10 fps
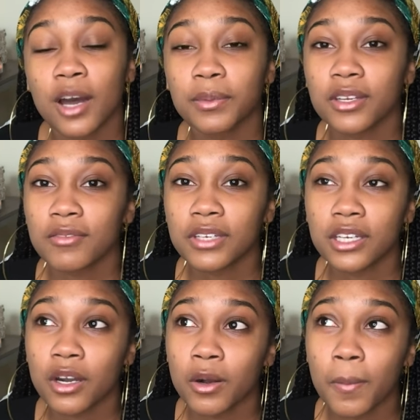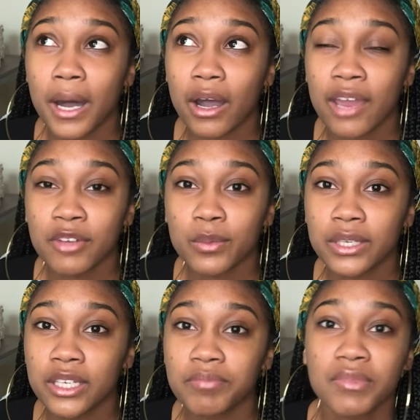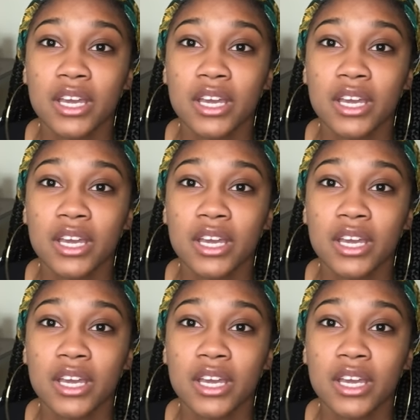upload a video about every week.